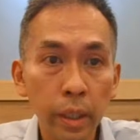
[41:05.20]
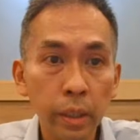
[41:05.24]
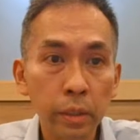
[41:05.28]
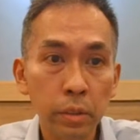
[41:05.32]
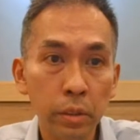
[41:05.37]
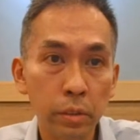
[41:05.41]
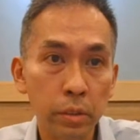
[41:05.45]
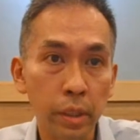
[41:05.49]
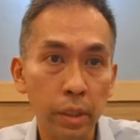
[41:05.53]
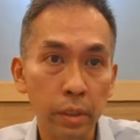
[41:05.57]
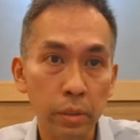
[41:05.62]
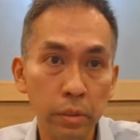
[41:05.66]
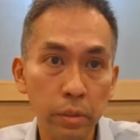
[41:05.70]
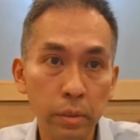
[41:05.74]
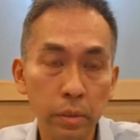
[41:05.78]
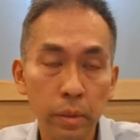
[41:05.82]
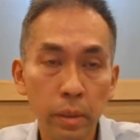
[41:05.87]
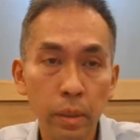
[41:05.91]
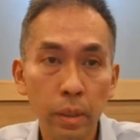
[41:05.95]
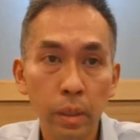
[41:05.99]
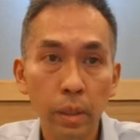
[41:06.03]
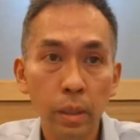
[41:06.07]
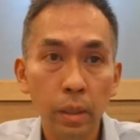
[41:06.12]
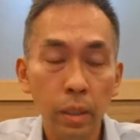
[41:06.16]
exercise.
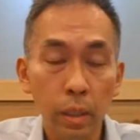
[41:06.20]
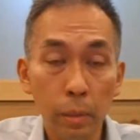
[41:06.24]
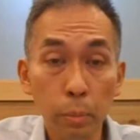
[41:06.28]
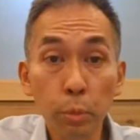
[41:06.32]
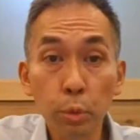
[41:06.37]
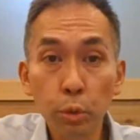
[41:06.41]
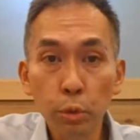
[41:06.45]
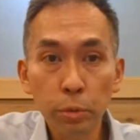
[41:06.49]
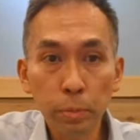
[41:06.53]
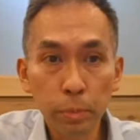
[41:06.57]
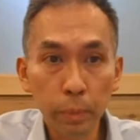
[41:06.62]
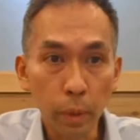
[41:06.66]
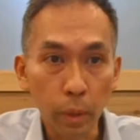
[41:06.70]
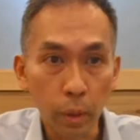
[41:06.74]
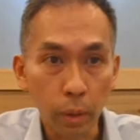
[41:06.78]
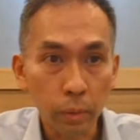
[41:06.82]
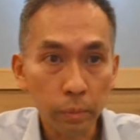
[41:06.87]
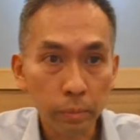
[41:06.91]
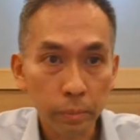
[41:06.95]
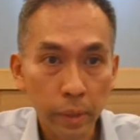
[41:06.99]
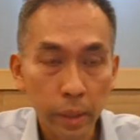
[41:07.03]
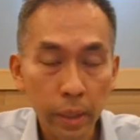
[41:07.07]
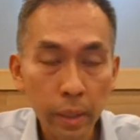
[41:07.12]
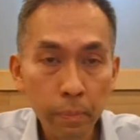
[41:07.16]
Uh, move
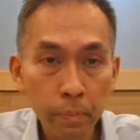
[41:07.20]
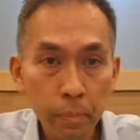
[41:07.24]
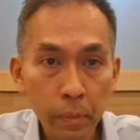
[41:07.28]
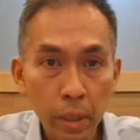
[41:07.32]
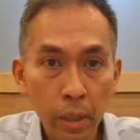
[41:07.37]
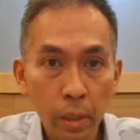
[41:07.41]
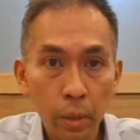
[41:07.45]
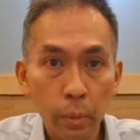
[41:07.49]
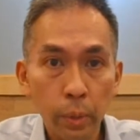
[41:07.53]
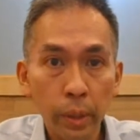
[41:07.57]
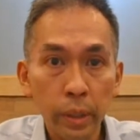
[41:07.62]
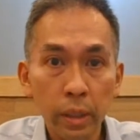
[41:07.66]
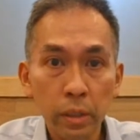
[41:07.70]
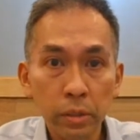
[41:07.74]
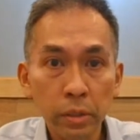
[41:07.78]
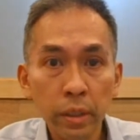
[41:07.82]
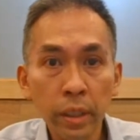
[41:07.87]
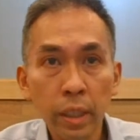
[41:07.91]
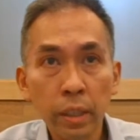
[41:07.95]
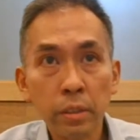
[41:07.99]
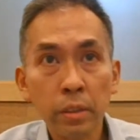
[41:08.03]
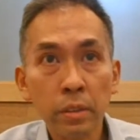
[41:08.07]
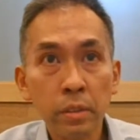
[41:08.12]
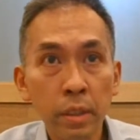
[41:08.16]
more. Huh? When I
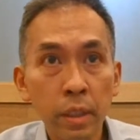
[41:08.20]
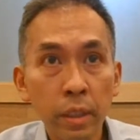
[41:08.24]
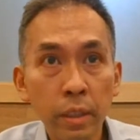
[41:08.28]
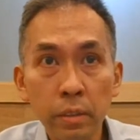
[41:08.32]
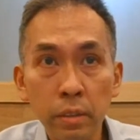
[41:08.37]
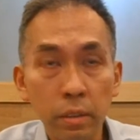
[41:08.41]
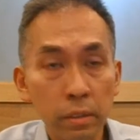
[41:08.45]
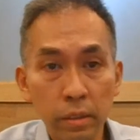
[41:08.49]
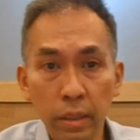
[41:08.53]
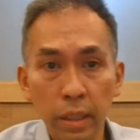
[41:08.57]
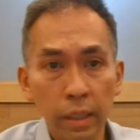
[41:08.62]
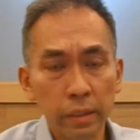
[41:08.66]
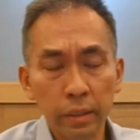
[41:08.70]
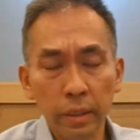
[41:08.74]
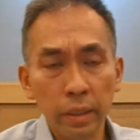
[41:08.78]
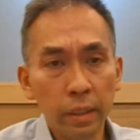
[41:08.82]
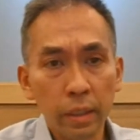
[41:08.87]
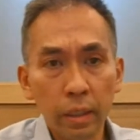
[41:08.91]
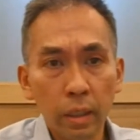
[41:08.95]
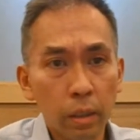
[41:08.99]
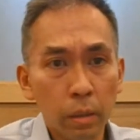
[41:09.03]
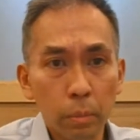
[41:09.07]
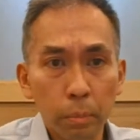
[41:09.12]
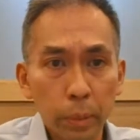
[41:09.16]
say exercise, it's
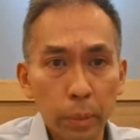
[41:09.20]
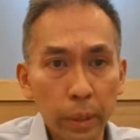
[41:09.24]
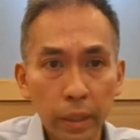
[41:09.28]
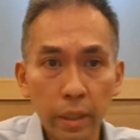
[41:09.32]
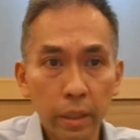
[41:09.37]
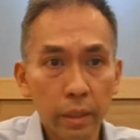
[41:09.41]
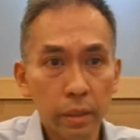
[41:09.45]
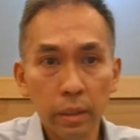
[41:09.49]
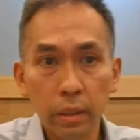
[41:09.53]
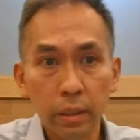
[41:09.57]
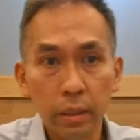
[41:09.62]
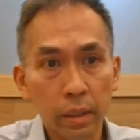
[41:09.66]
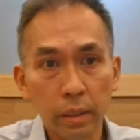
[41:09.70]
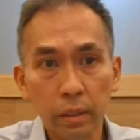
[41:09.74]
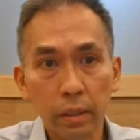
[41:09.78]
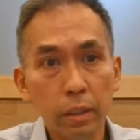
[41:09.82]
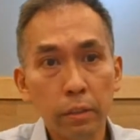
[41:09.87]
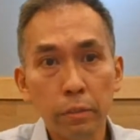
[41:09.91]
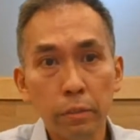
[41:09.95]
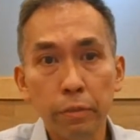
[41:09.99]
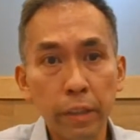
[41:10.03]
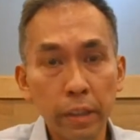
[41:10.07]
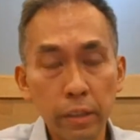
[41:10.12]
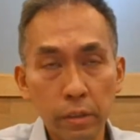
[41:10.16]
nothing complicated,
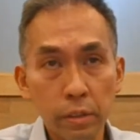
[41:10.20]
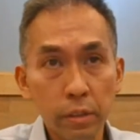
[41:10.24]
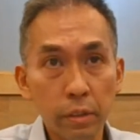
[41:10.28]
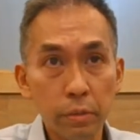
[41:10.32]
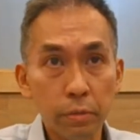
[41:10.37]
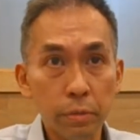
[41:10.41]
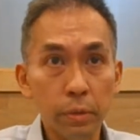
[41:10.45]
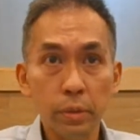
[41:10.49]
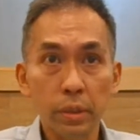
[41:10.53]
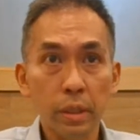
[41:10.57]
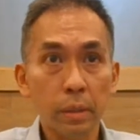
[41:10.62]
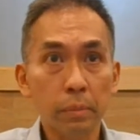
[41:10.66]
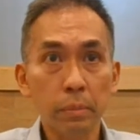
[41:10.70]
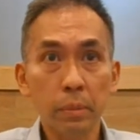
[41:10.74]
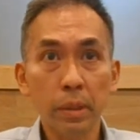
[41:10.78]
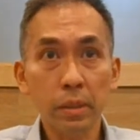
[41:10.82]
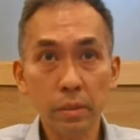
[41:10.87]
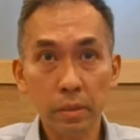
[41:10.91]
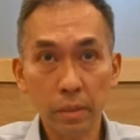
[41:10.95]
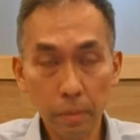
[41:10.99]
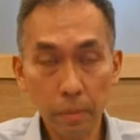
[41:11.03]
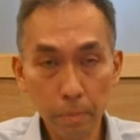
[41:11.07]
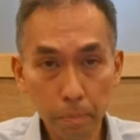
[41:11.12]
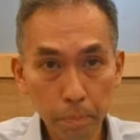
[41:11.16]
nothing fanciful, something
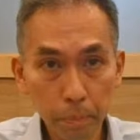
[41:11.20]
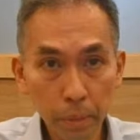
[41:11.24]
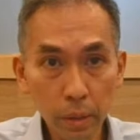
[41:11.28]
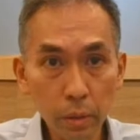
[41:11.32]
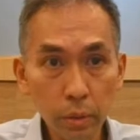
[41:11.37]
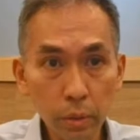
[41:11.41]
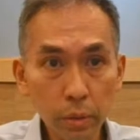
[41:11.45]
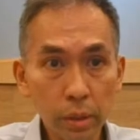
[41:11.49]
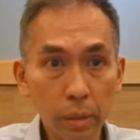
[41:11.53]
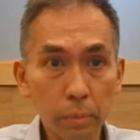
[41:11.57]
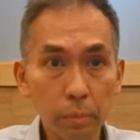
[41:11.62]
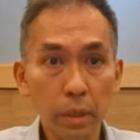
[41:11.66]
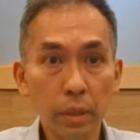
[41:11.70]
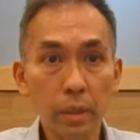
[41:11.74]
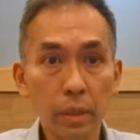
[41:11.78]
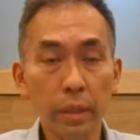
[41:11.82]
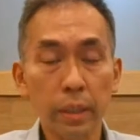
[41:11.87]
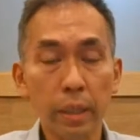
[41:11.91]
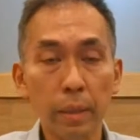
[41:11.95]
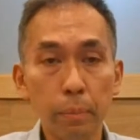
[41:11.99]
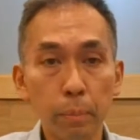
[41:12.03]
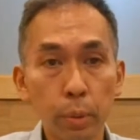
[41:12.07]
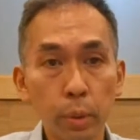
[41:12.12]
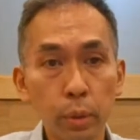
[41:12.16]
simple, something you
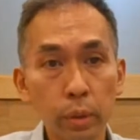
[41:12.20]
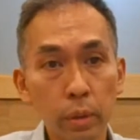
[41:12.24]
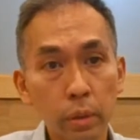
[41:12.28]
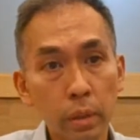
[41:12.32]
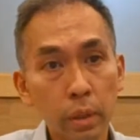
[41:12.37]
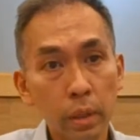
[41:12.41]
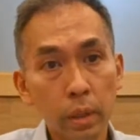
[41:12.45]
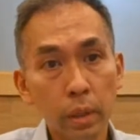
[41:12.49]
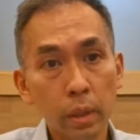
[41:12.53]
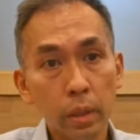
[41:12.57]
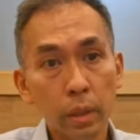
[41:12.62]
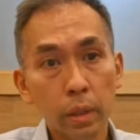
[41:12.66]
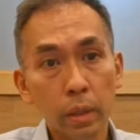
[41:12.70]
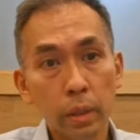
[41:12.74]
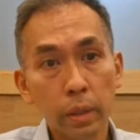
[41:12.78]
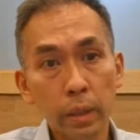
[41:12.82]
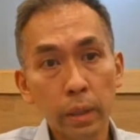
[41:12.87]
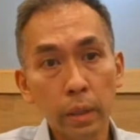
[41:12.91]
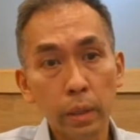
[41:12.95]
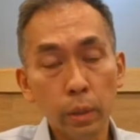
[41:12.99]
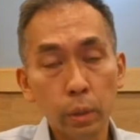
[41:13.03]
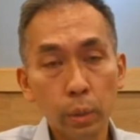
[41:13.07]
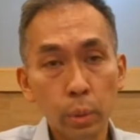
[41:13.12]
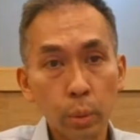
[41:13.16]
can put
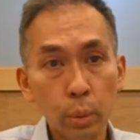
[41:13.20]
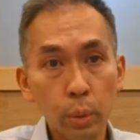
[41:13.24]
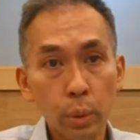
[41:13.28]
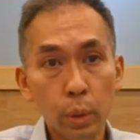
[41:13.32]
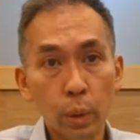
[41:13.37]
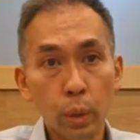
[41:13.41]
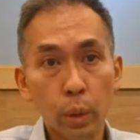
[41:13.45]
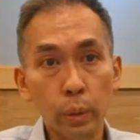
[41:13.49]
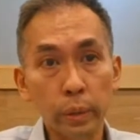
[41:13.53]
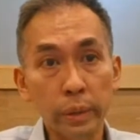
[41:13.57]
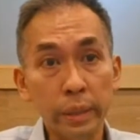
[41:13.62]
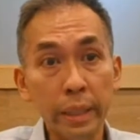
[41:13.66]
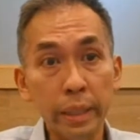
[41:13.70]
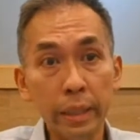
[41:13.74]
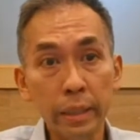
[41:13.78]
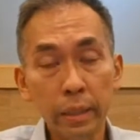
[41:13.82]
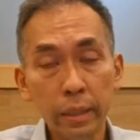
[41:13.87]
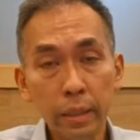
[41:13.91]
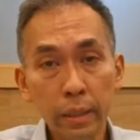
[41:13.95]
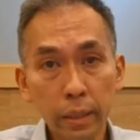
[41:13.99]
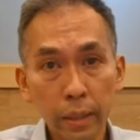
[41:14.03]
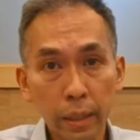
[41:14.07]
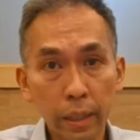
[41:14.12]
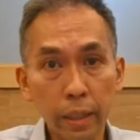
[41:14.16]
into your
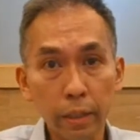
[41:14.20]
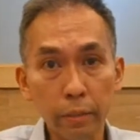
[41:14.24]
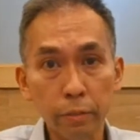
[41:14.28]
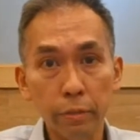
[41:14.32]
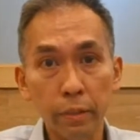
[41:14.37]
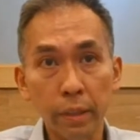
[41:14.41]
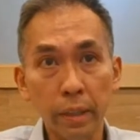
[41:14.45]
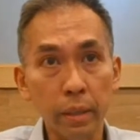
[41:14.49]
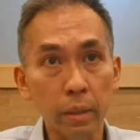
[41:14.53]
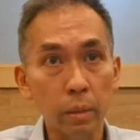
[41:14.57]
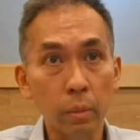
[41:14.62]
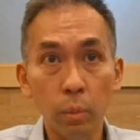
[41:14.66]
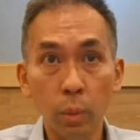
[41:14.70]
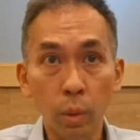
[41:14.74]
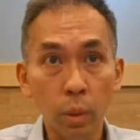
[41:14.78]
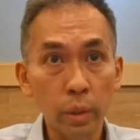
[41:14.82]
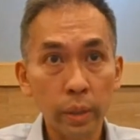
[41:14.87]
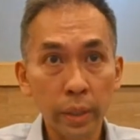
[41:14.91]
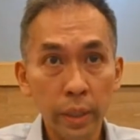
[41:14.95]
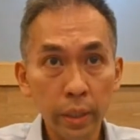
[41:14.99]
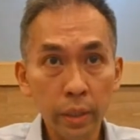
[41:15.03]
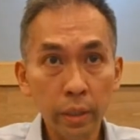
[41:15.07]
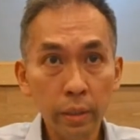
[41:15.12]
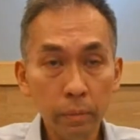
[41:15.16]
daily life, like
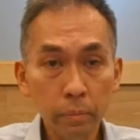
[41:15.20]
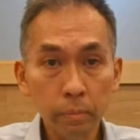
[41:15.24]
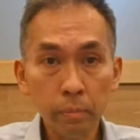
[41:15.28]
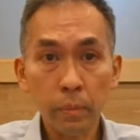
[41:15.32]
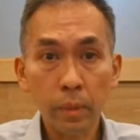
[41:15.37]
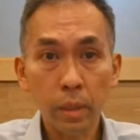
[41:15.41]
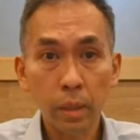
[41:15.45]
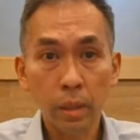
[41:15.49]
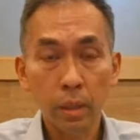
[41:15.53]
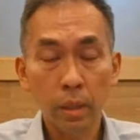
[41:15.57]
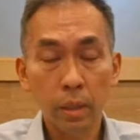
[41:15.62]
walking,